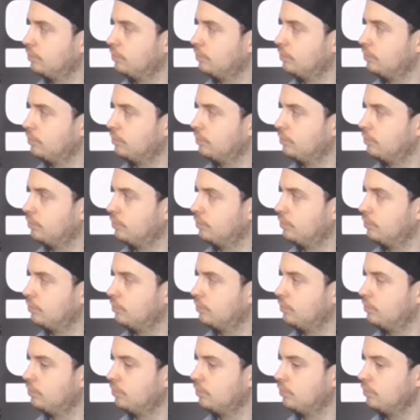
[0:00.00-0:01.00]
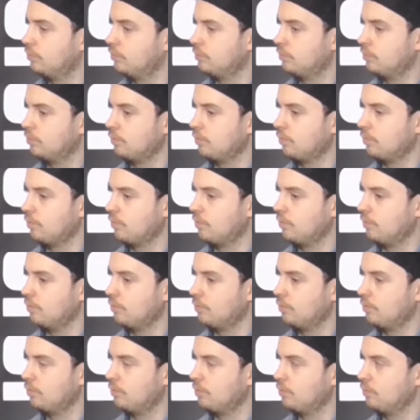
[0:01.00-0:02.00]

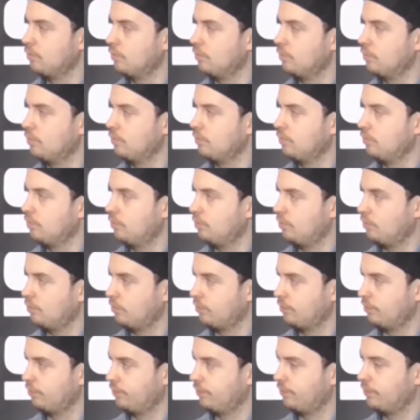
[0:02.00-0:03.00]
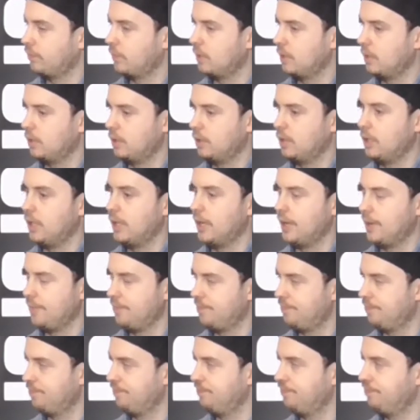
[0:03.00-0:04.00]

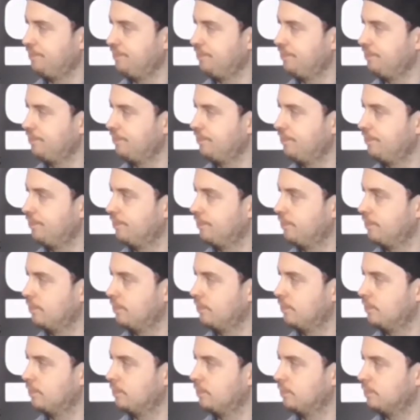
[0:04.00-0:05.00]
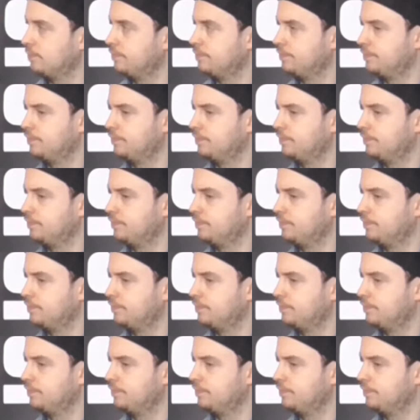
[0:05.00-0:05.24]
[no speech]